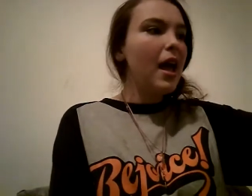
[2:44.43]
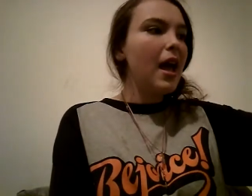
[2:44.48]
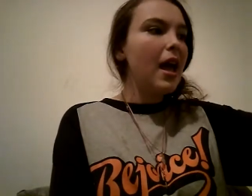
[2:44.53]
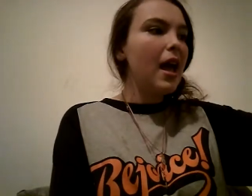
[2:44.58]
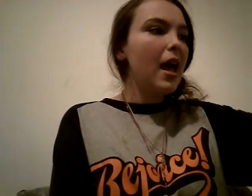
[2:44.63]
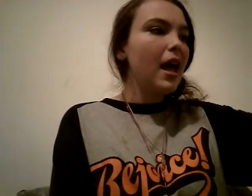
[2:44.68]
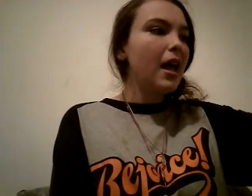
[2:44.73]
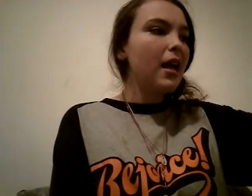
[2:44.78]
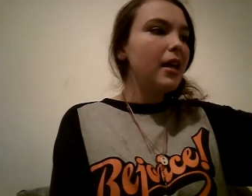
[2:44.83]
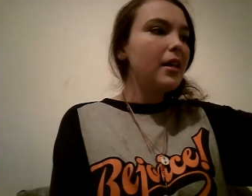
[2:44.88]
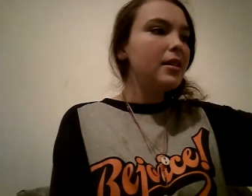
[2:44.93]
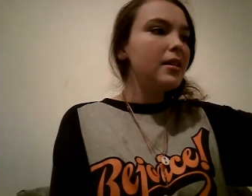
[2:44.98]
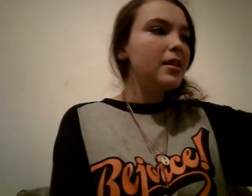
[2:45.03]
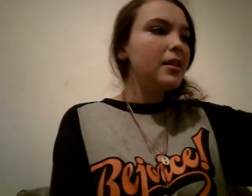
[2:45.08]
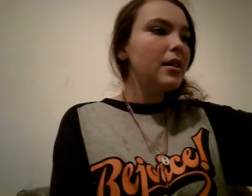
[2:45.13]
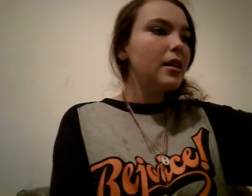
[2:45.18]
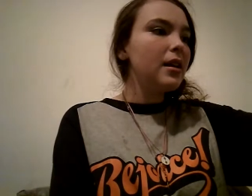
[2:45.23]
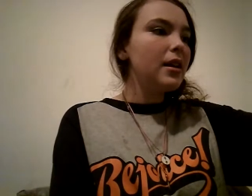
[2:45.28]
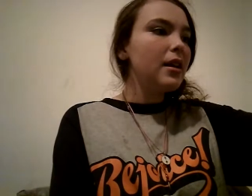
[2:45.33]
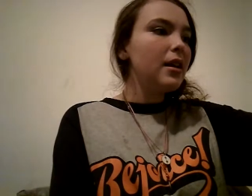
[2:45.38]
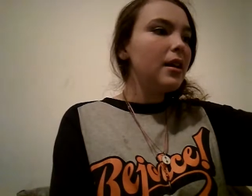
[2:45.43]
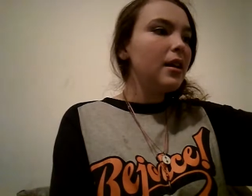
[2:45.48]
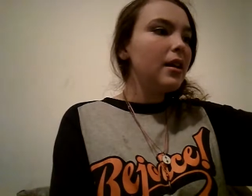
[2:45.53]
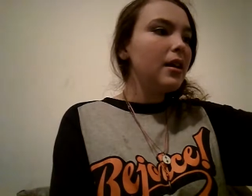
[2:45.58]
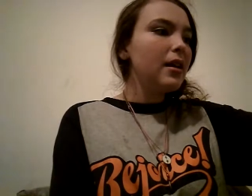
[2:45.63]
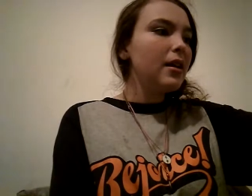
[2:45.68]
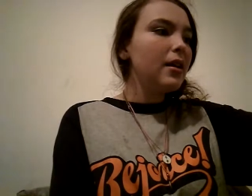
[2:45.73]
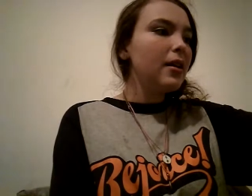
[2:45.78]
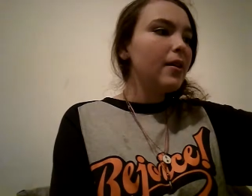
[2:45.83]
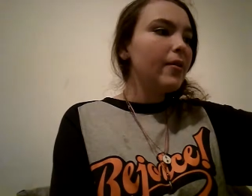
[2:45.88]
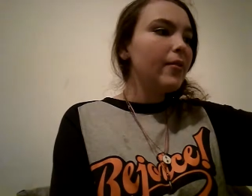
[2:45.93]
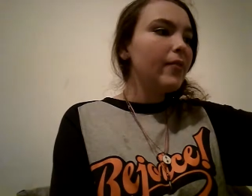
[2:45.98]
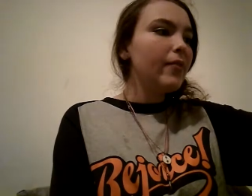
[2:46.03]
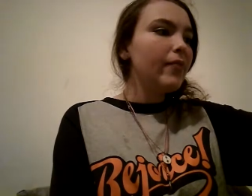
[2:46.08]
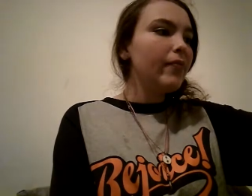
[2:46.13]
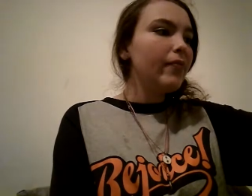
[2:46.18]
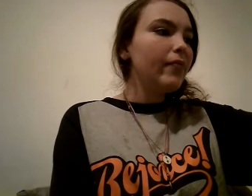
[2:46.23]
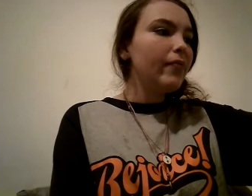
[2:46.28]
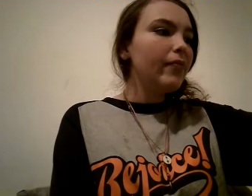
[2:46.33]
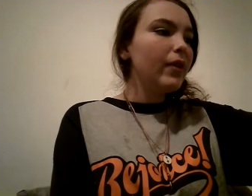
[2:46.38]
And
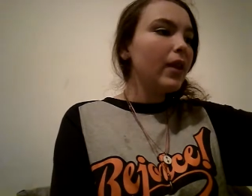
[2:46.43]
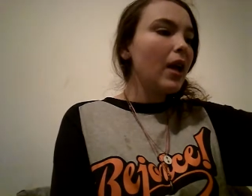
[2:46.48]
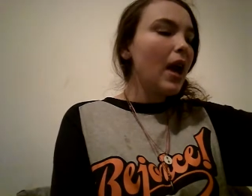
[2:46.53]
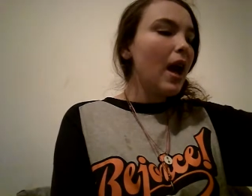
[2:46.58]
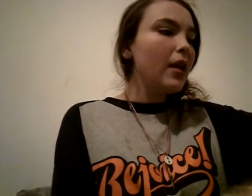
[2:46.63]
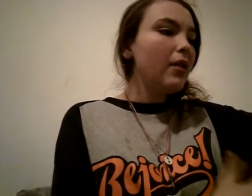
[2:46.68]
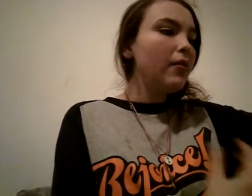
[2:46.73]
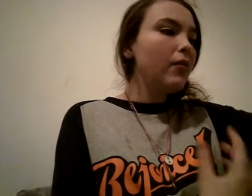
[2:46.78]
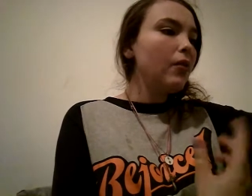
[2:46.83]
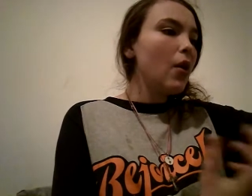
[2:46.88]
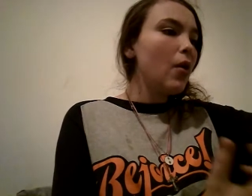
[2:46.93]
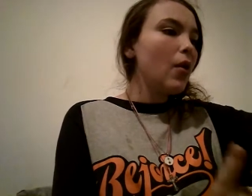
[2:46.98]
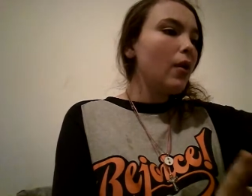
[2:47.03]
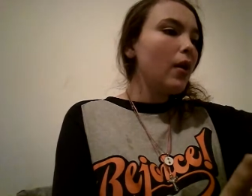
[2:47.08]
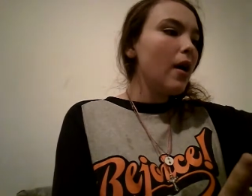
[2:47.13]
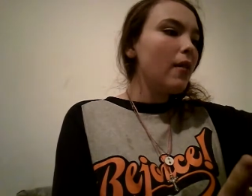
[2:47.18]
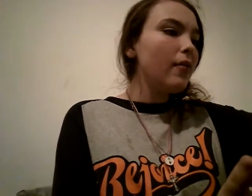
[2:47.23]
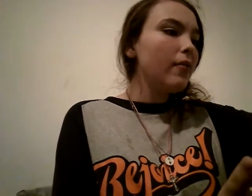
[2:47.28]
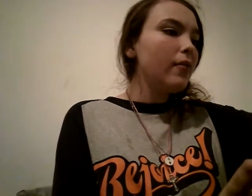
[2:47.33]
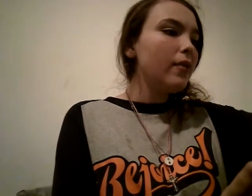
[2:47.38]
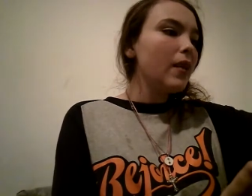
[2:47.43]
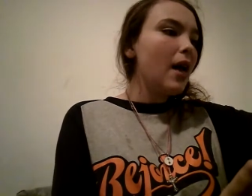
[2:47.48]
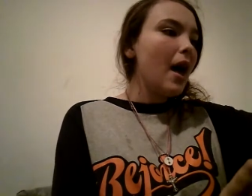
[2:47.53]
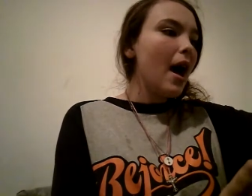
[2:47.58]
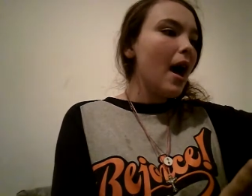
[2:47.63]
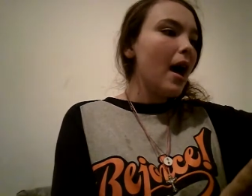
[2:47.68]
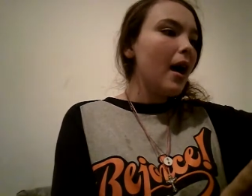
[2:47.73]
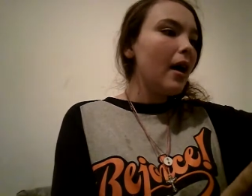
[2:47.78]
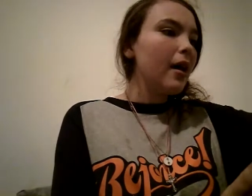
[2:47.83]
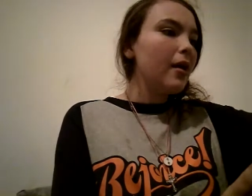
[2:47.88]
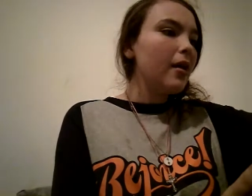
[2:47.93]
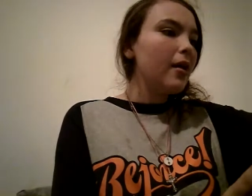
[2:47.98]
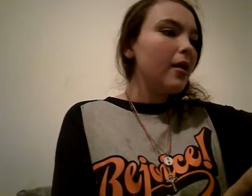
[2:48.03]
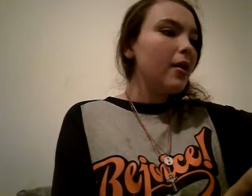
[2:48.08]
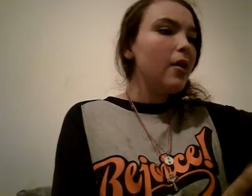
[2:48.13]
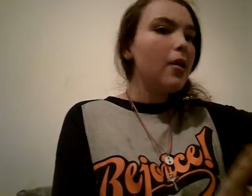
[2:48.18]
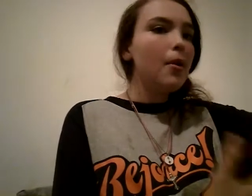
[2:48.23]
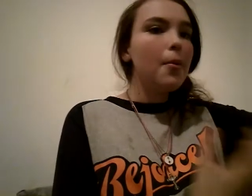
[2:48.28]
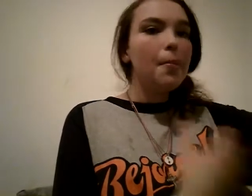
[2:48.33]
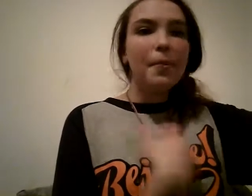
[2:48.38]
kind of going off of that,
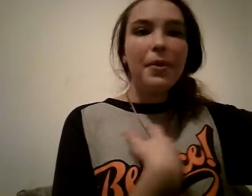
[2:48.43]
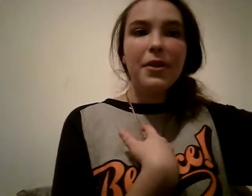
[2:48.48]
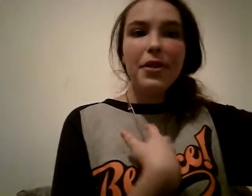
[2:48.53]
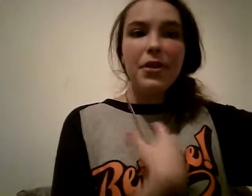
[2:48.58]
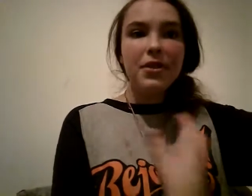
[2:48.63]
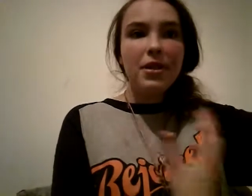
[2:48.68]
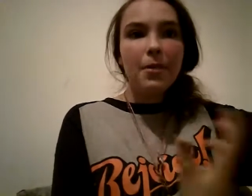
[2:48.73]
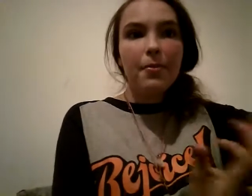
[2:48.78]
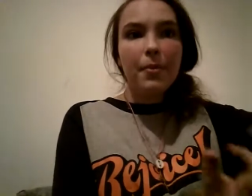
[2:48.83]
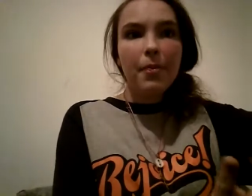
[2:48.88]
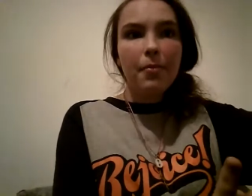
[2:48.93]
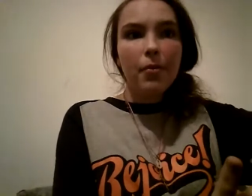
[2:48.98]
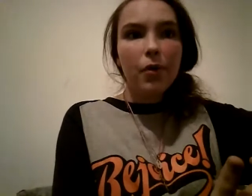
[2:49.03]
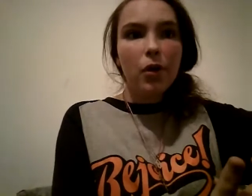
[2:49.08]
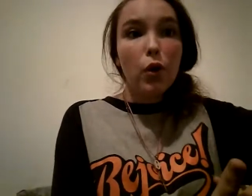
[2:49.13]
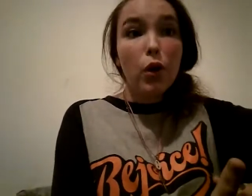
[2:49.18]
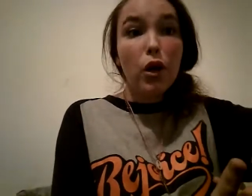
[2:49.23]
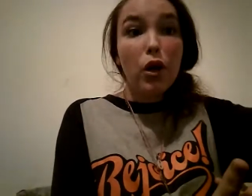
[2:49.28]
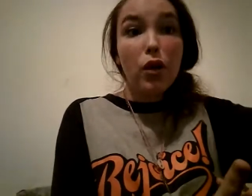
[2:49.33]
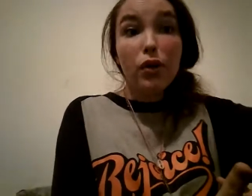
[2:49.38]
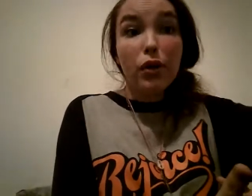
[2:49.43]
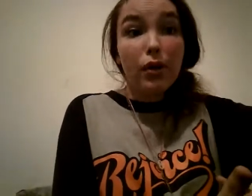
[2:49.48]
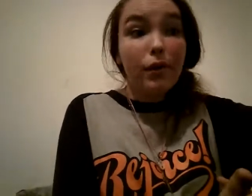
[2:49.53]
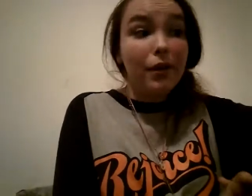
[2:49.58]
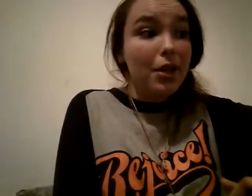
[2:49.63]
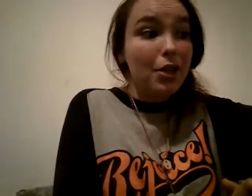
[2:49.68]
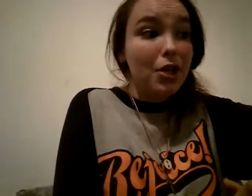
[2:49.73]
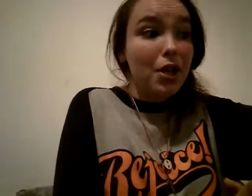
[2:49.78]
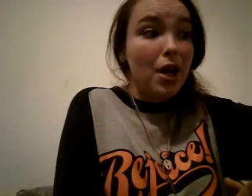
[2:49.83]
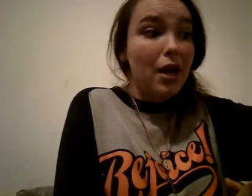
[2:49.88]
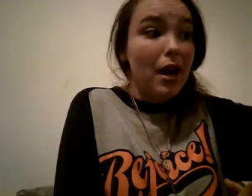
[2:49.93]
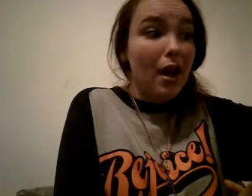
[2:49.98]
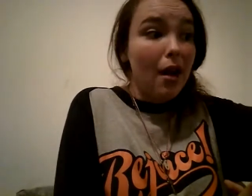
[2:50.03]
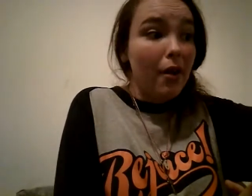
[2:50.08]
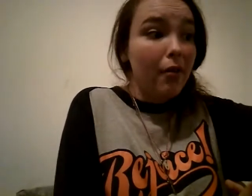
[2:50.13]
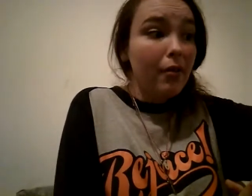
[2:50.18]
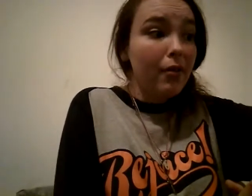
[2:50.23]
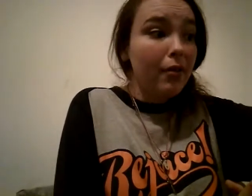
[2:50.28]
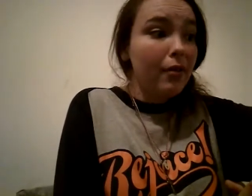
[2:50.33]
but there's some people you can only reach right now.